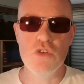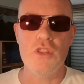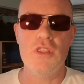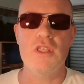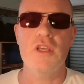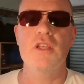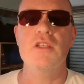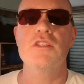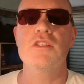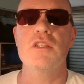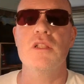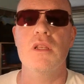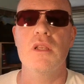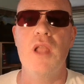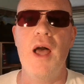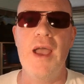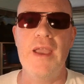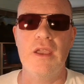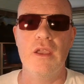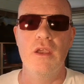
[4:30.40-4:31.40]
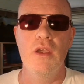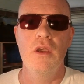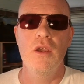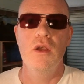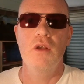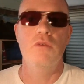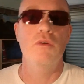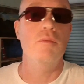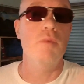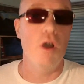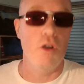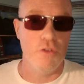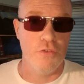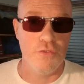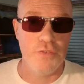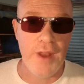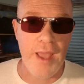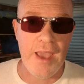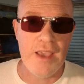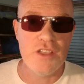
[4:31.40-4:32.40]
do things like remote
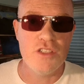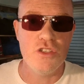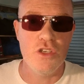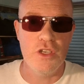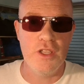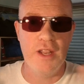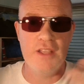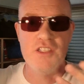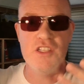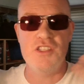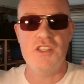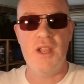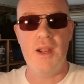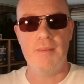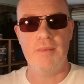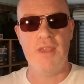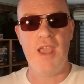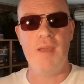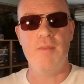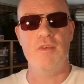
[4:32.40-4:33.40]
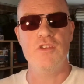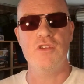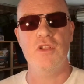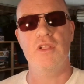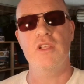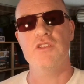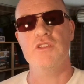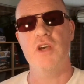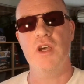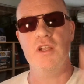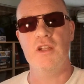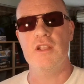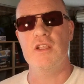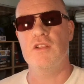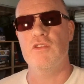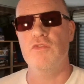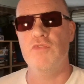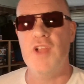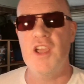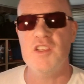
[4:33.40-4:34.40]
flash. You can actually set up cameras on the outside and
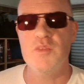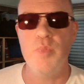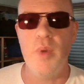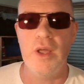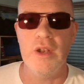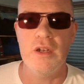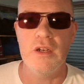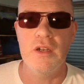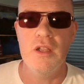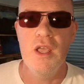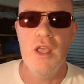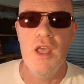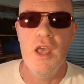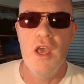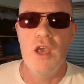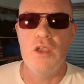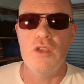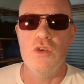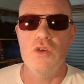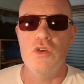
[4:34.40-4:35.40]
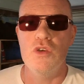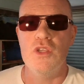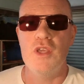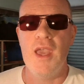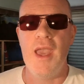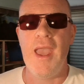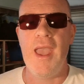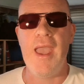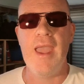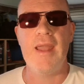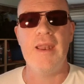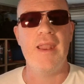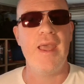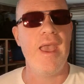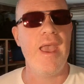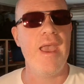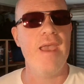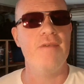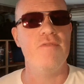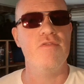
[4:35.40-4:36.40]
hit a flash button. You can
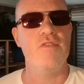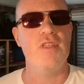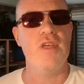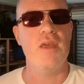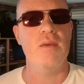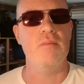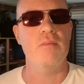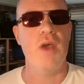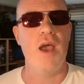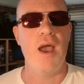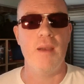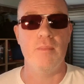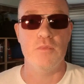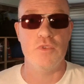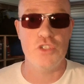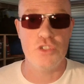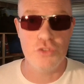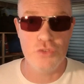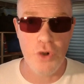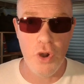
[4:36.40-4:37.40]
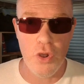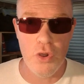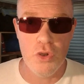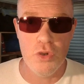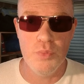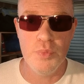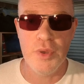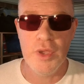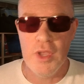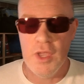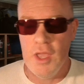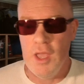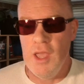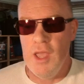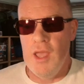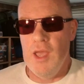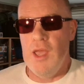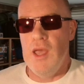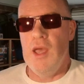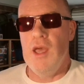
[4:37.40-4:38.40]
have them strobe.
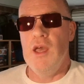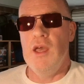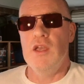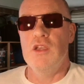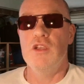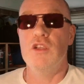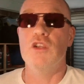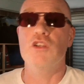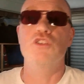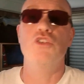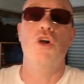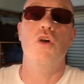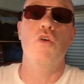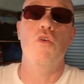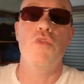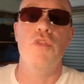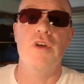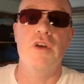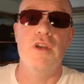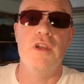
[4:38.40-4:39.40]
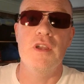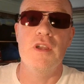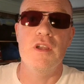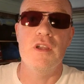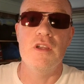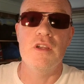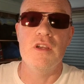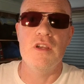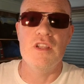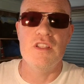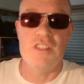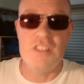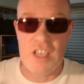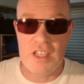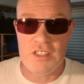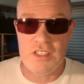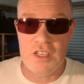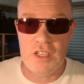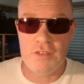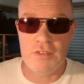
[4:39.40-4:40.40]
You can control the
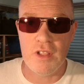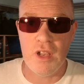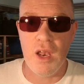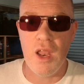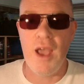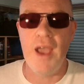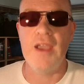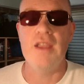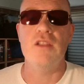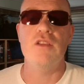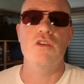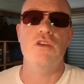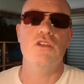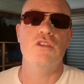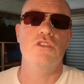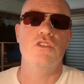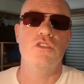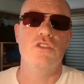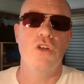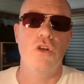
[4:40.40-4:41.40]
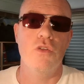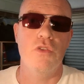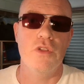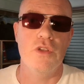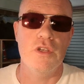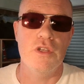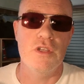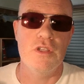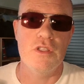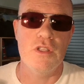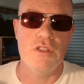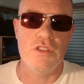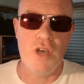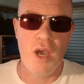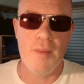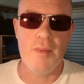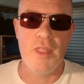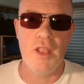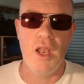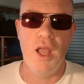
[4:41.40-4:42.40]
intensity of the light, you can control the
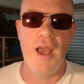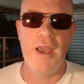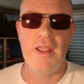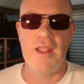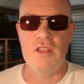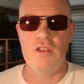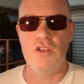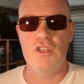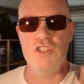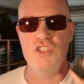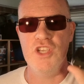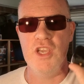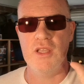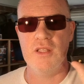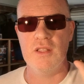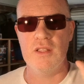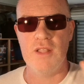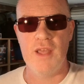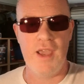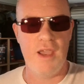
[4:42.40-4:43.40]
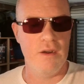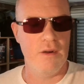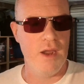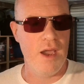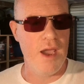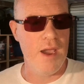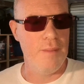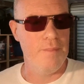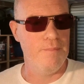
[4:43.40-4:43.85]
time of the light, and you can check that they're